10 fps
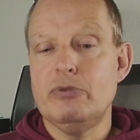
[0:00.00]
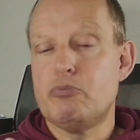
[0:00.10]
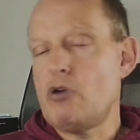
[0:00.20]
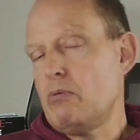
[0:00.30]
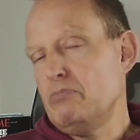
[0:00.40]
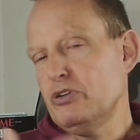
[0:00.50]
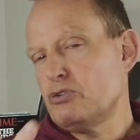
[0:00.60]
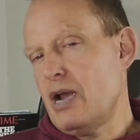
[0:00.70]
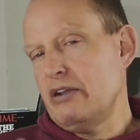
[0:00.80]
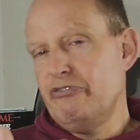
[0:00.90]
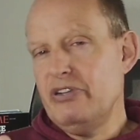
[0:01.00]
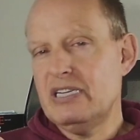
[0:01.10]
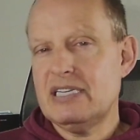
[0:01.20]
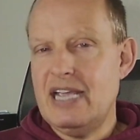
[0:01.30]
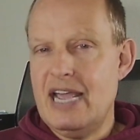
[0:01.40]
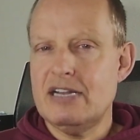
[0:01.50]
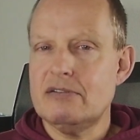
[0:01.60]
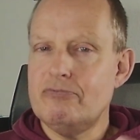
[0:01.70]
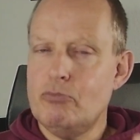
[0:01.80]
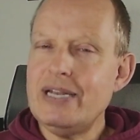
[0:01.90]
the problem you're trying to fix can't
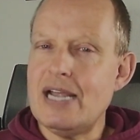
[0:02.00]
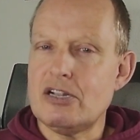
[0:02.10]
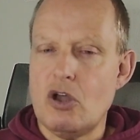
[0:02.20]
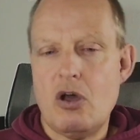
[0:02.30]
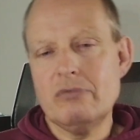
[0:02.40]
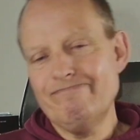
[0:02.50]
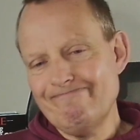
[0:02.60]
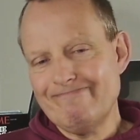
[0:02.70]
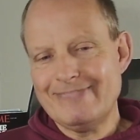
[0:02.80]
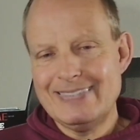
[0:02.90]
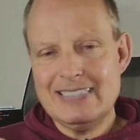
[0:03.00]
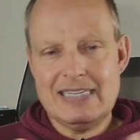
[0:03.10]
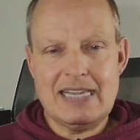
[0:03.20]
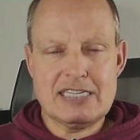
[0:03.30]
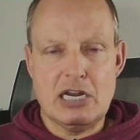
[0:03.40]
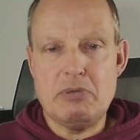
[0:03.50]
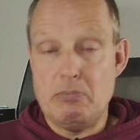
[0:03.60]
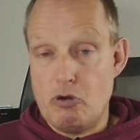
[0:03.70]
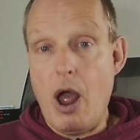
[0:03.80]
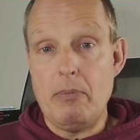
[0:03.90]
wait that long, that's going to be a
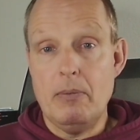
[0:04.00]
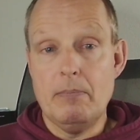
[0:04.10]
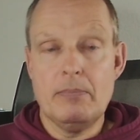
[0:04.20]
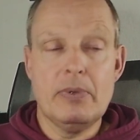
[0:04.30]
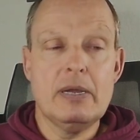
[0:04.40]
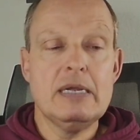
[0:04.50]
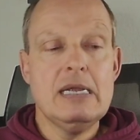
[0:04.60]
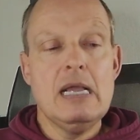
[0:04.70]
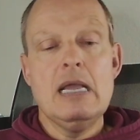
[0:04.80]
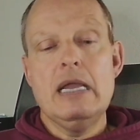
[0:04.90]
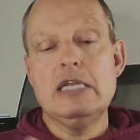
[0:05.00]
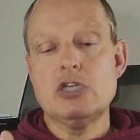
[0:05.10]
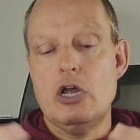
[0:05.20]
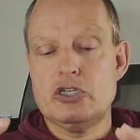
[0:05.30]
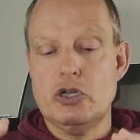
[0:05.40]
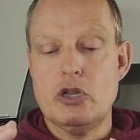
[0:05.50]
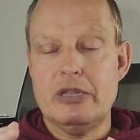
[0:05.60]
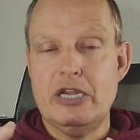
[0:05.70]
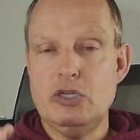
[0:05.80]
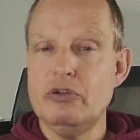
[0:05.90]
problem. It's also
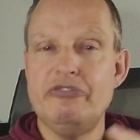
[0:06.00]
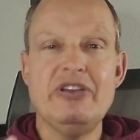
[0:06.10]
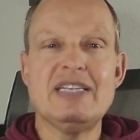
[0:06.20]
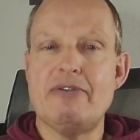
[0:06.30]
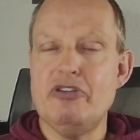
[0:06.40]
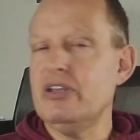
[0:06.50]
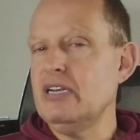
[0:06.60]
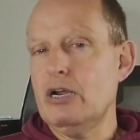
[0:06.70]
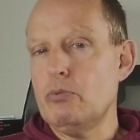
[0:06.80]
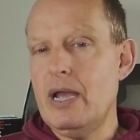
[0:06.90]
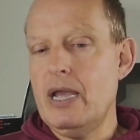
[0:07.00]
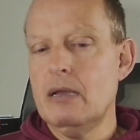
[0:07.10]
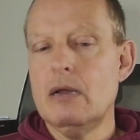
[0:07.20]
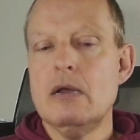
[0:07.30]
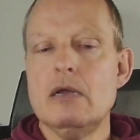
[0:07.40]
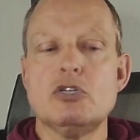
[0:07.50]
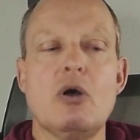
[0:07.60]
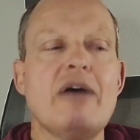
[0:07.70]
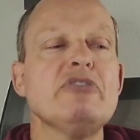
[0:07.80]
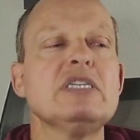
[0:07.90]
not that you can fix everything that way. So
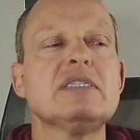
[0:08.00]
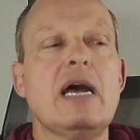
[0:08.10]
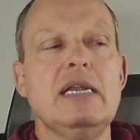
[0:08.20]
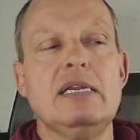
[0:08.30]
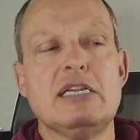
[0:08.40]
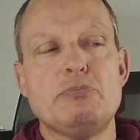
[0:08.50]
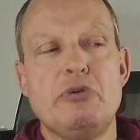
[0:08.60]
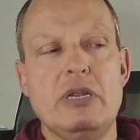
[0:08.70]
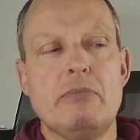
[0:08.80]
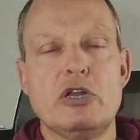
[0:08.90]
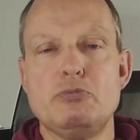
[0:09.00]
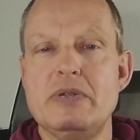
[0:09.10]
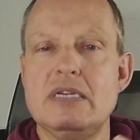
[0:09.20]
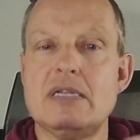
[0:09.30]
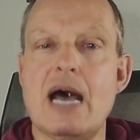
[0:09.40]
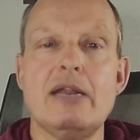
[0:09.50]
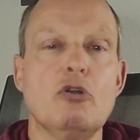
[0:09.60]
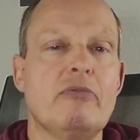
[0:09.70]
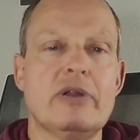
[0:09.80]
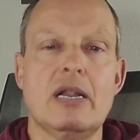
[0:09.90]
every study that's pretty much been done
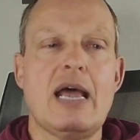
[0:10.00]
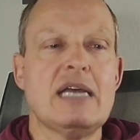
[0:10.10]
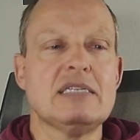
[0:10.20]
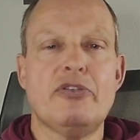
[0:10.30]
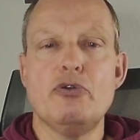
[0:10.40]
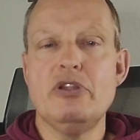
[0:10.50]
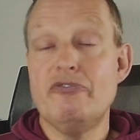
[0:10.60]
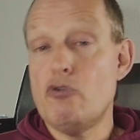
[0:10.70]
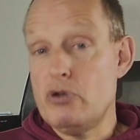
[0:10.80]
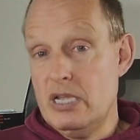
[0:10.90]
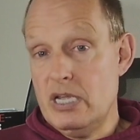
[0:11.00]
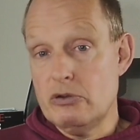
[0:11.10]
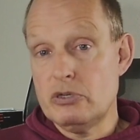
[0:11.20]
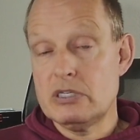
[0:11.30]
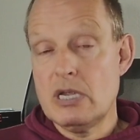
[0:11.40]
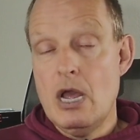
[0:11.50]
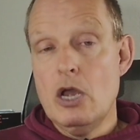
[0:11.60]
over the last 30, 40 years